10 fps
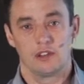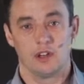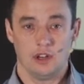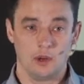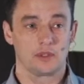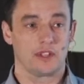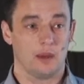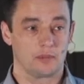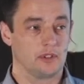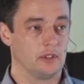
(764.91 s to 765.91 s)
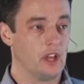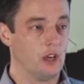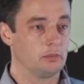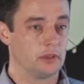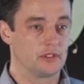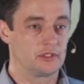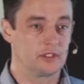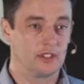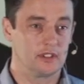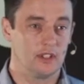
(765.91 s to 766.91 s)
that I was absolutely
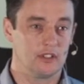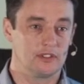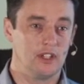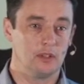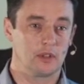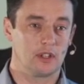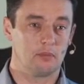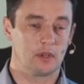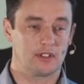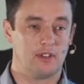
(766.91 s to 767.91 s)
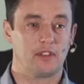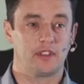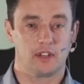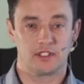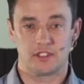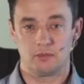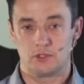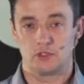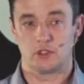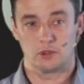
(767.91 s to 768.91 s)
hopeless at dealing with it, because everything I seemed
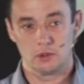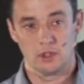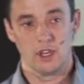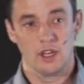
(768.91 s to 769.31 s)
to do,